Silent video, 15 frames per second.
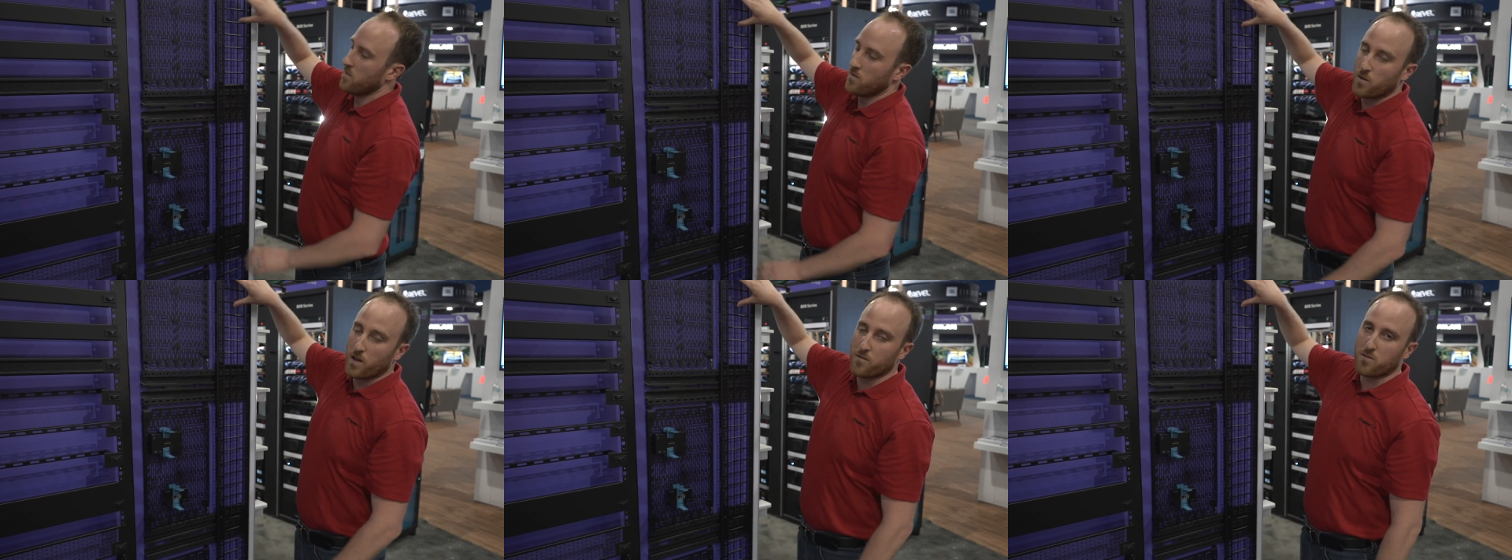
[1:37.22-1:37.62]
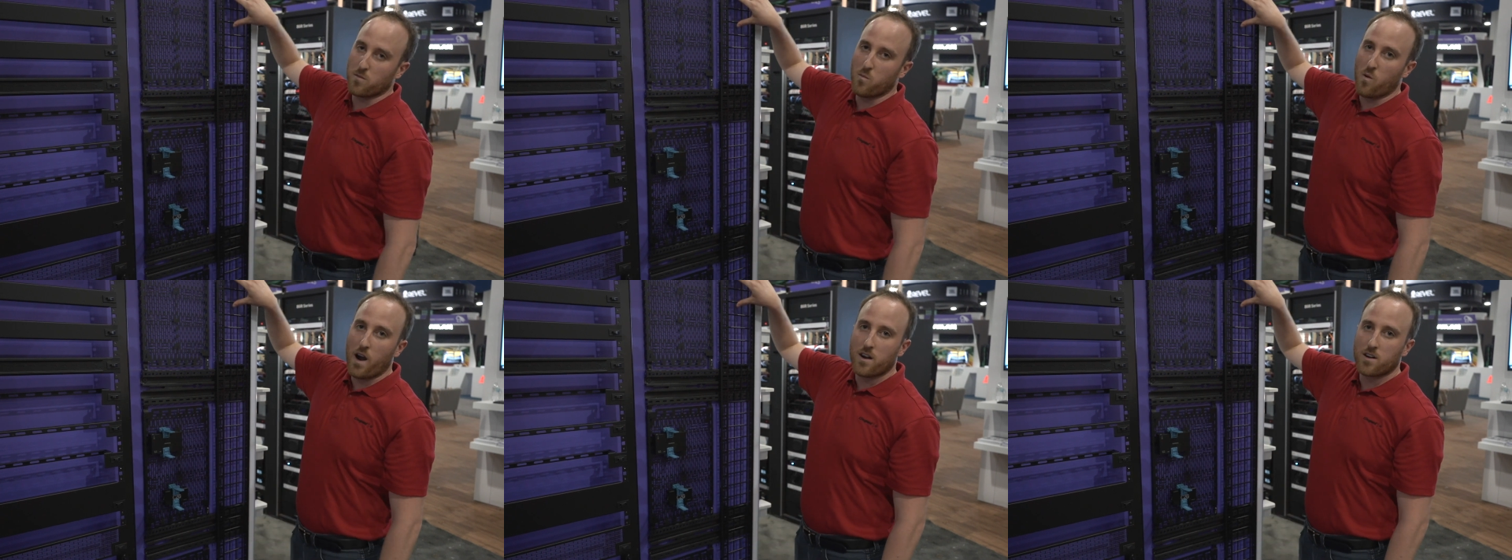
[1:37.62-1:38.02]
We have
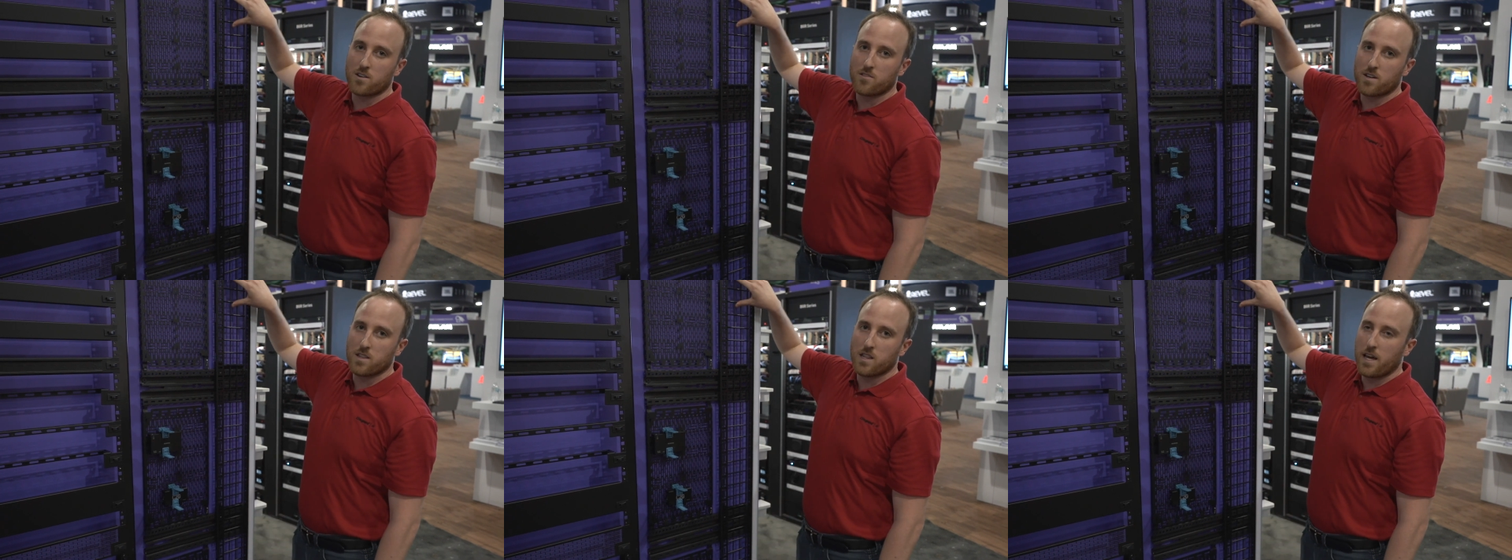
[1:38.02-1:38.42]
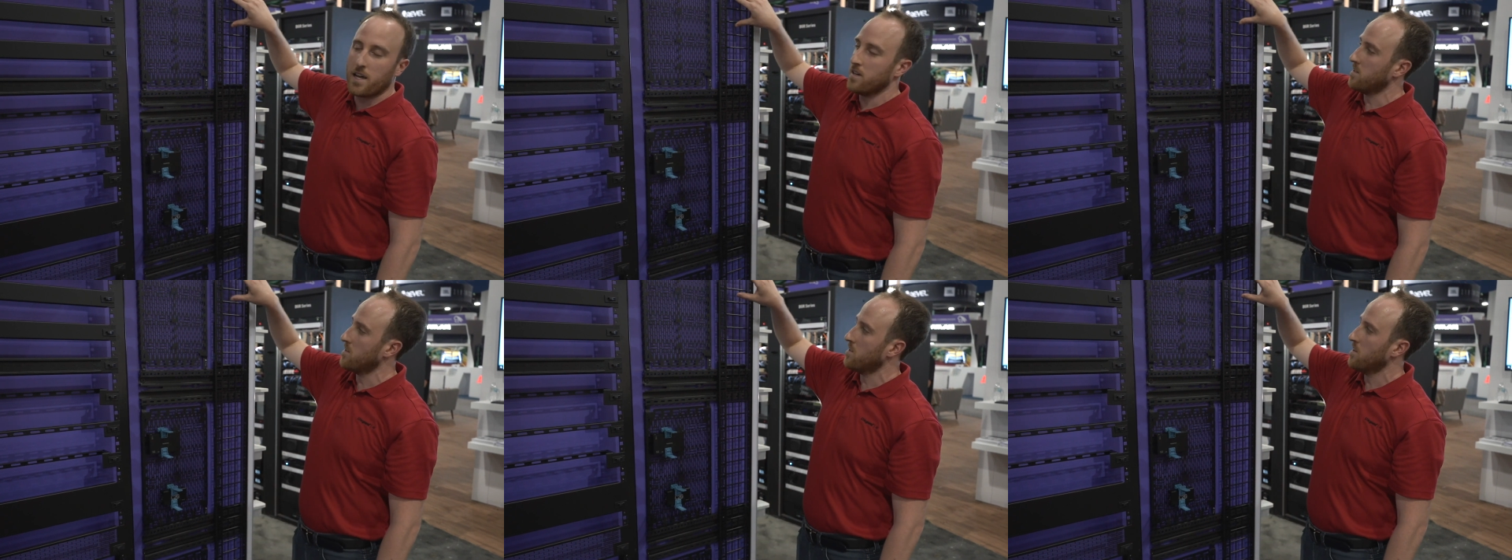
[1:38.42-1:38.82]
some wire grid
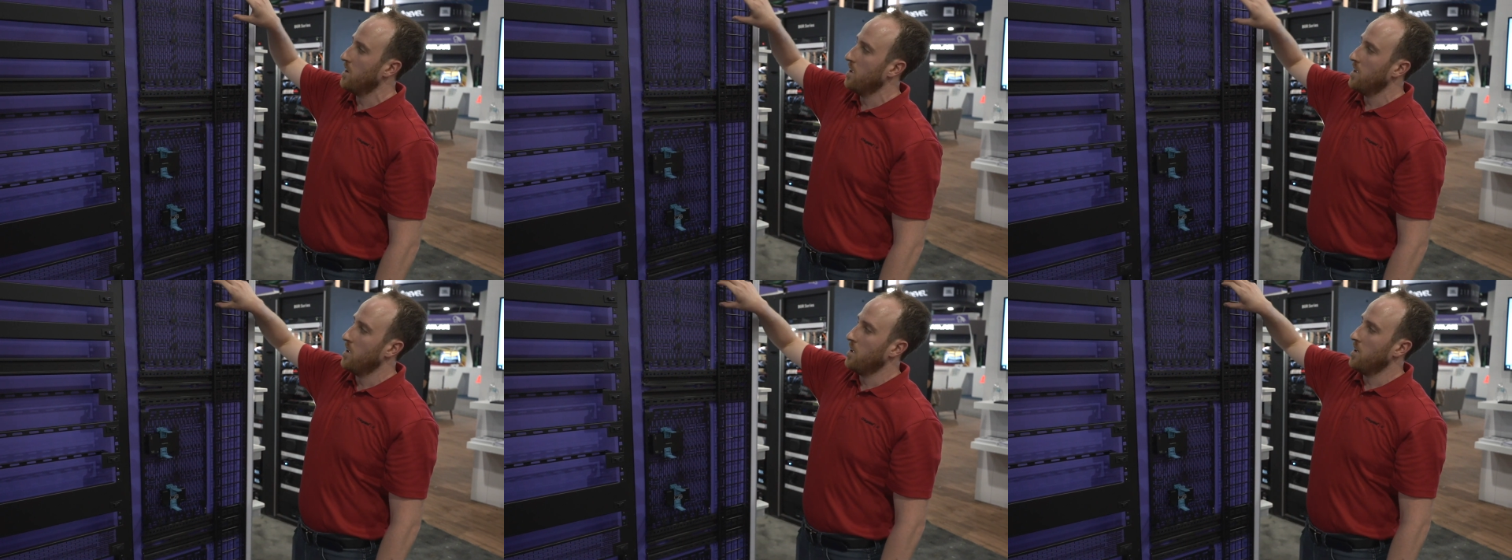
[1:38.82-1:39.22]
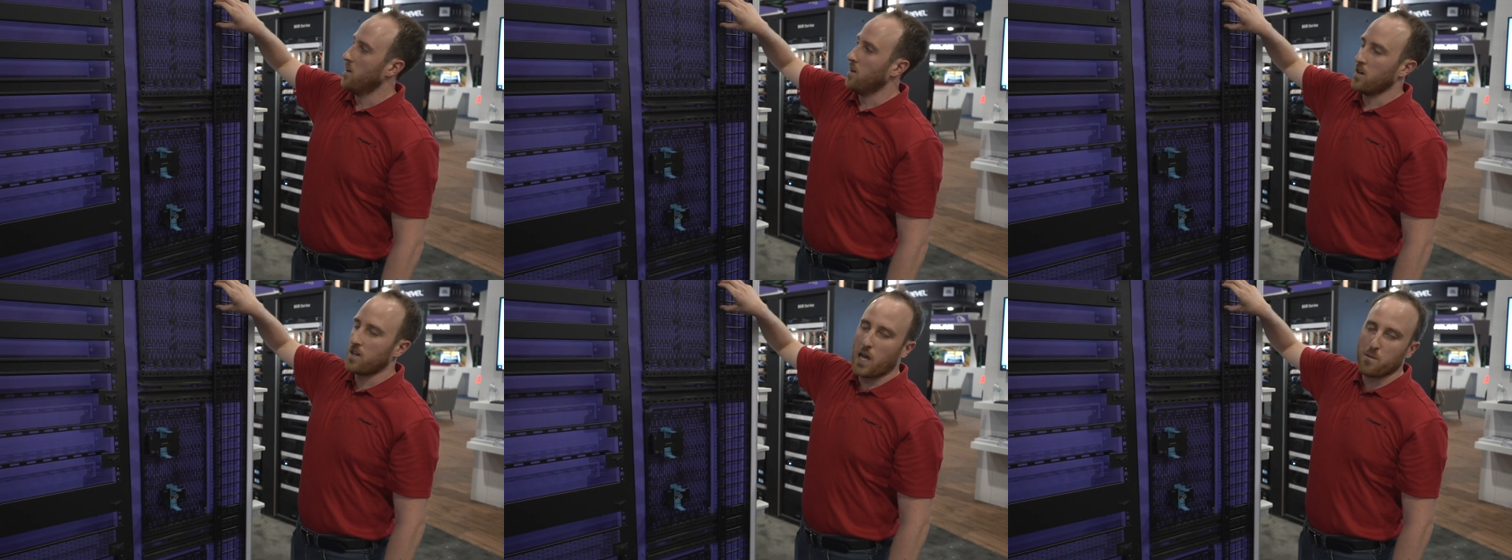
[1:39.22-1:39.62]
lace,
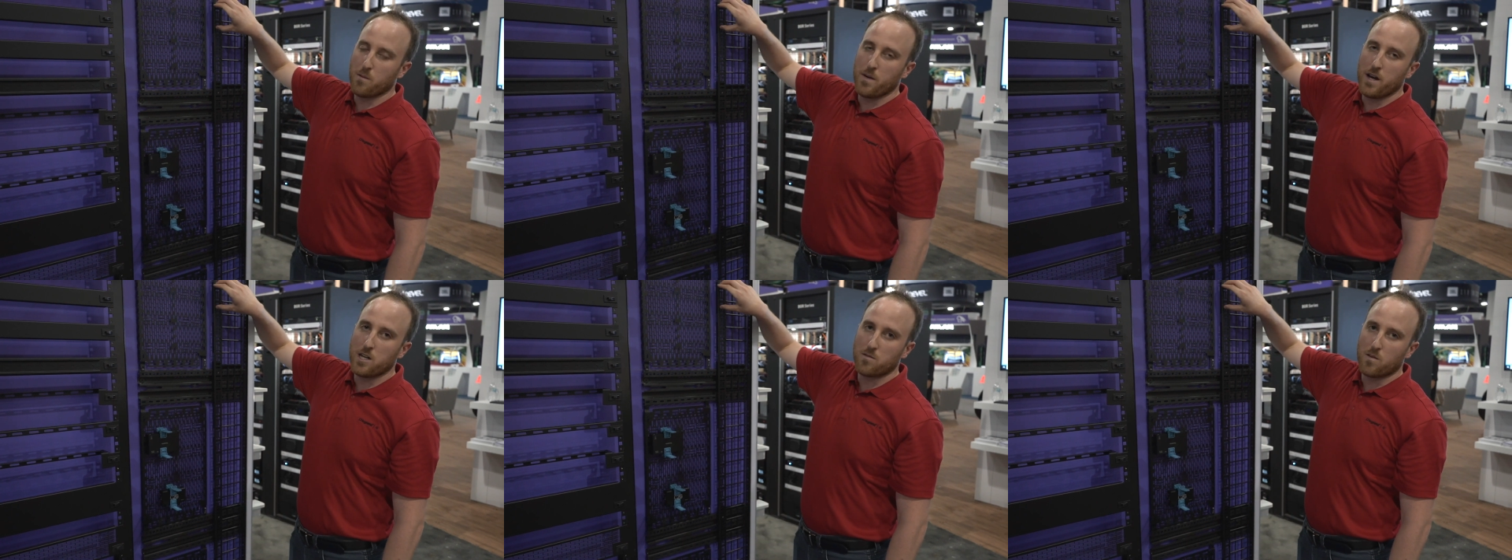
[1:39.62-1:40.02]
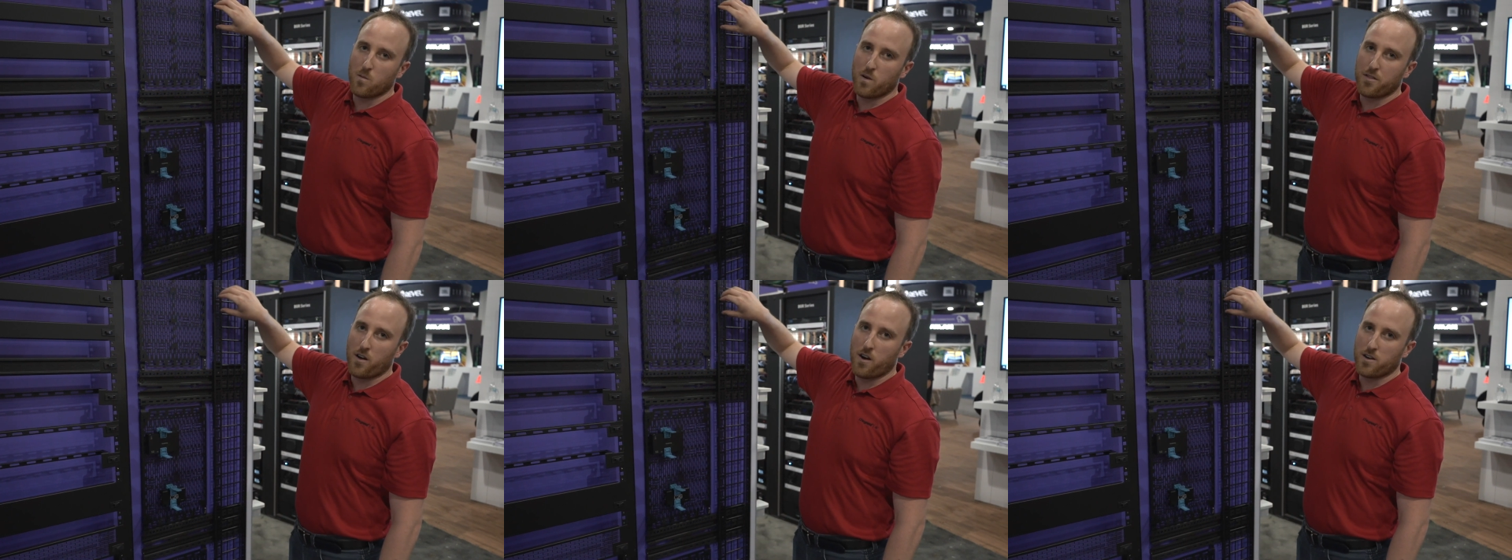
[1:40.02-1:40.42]
cable management
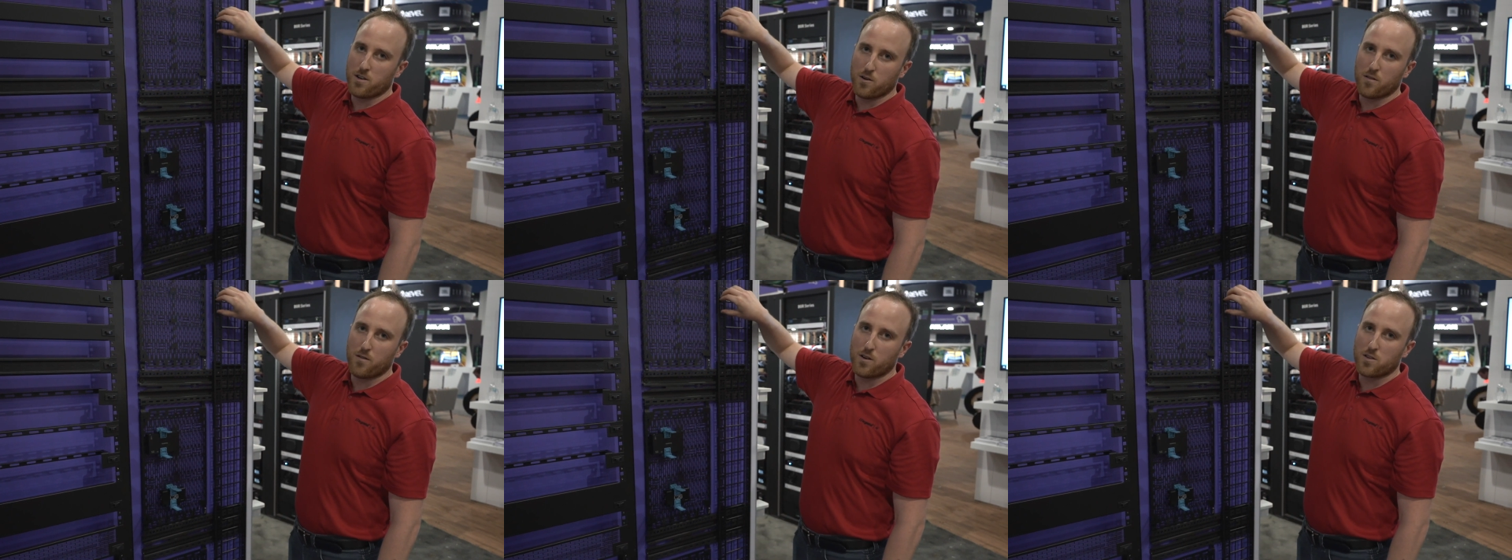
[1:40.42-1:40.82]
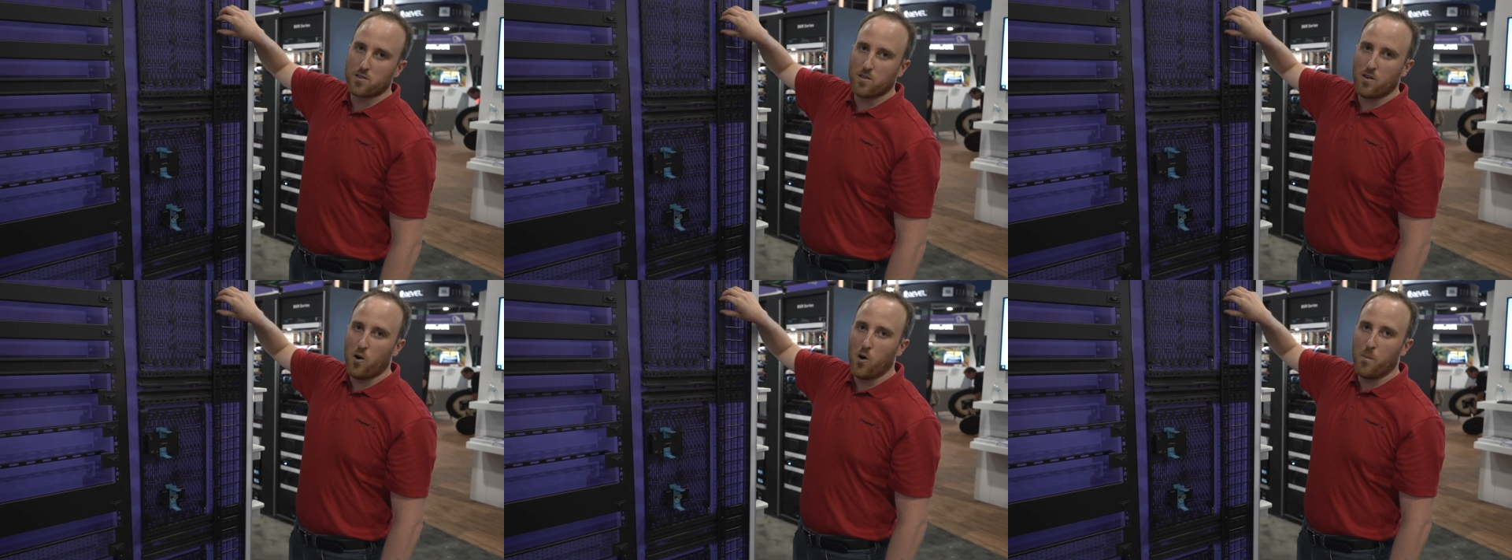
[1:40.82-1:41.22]
with our
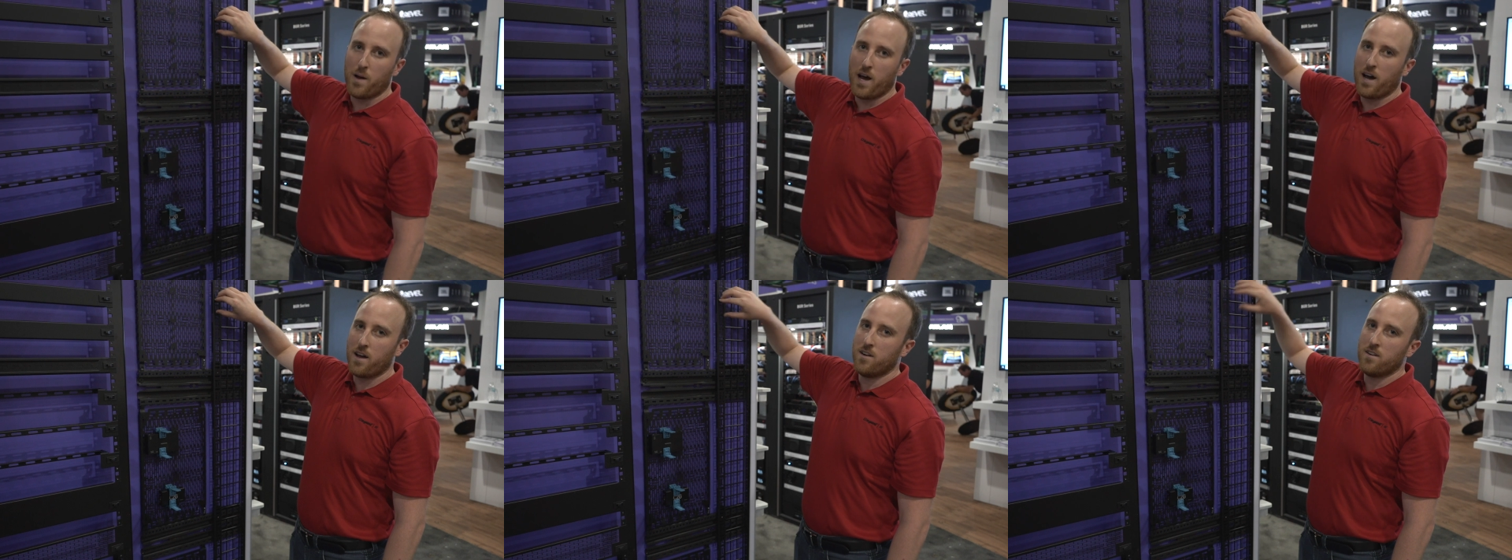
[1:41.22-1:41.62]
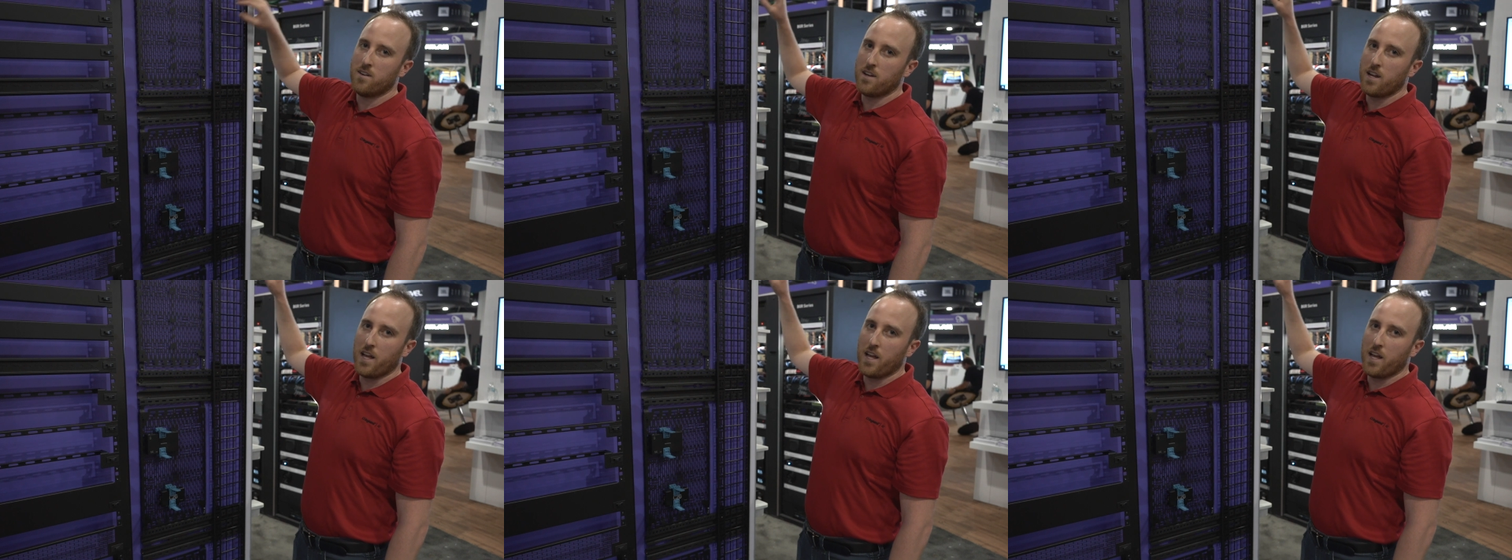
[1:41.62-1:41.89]
universal hole pattern,